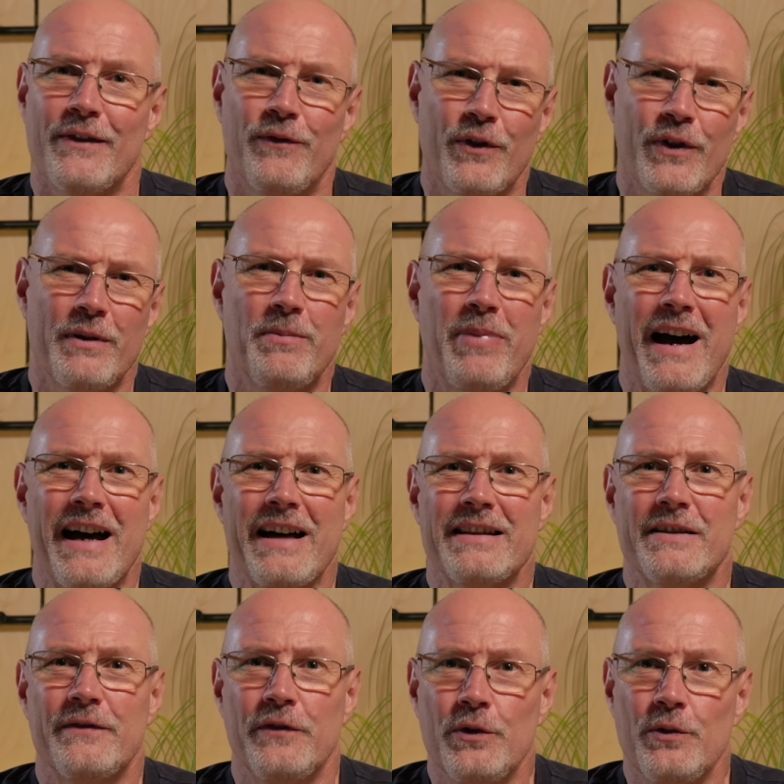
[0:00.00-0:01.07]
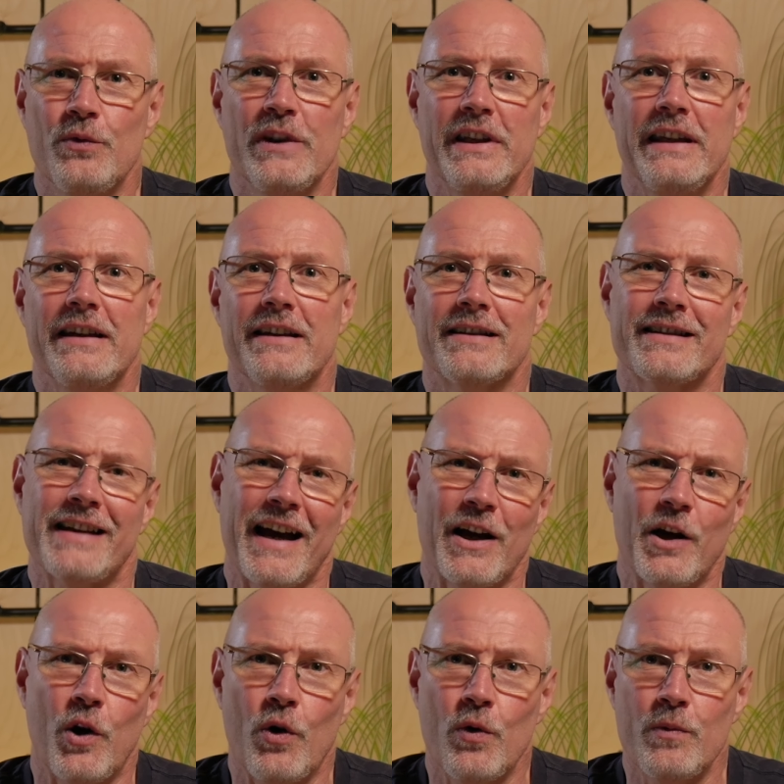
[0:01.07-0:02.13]
For the past few years, I
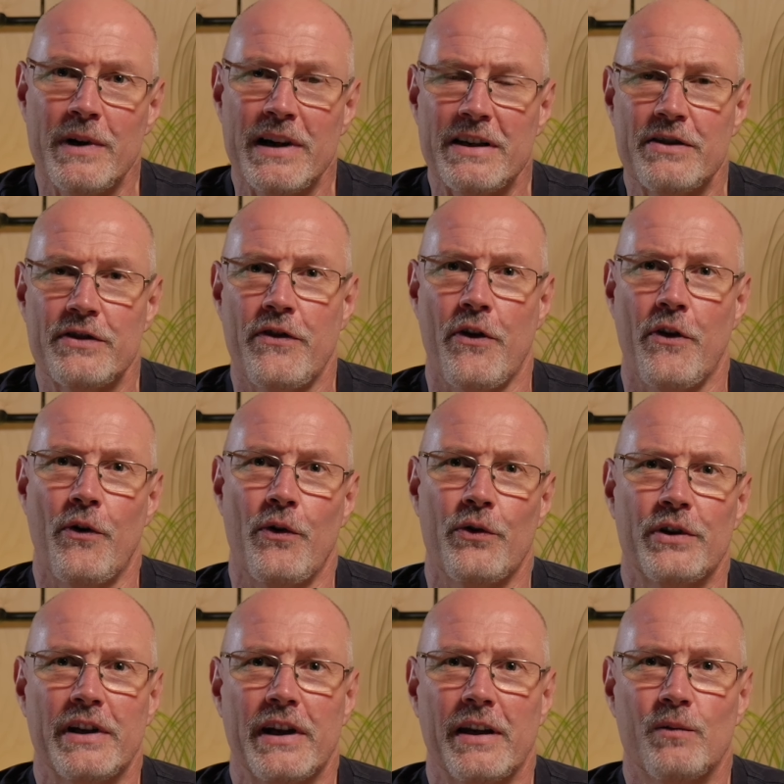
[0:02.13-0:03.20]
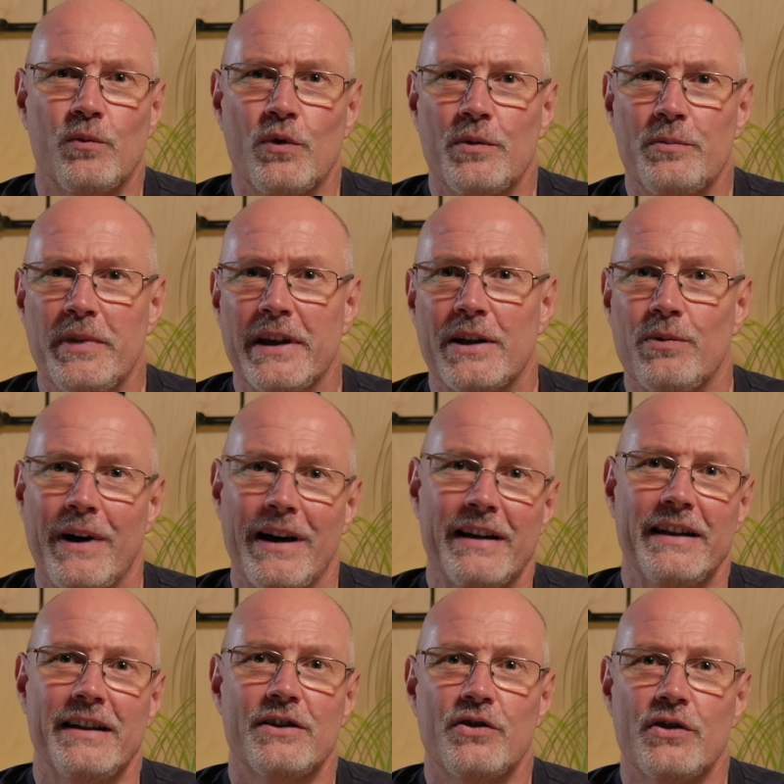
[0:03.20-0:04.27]
always thought it would be quite
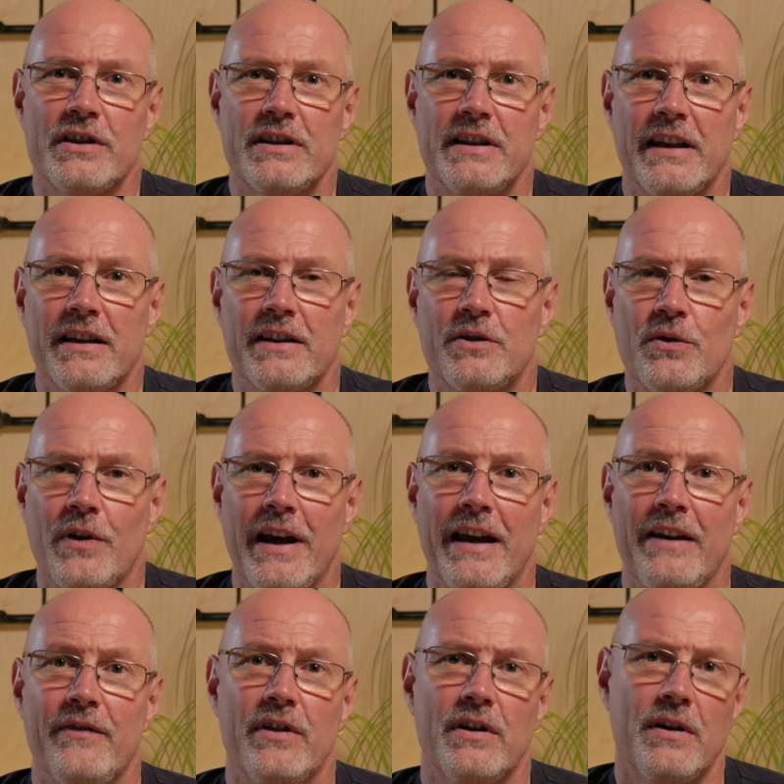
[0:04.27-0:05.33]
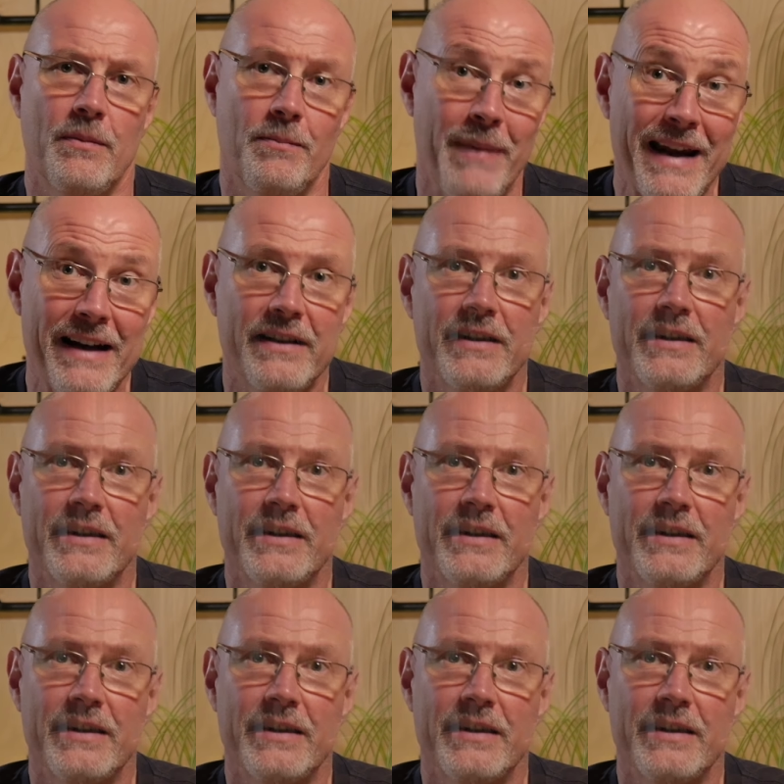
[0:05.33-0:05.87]
interesting to have a metal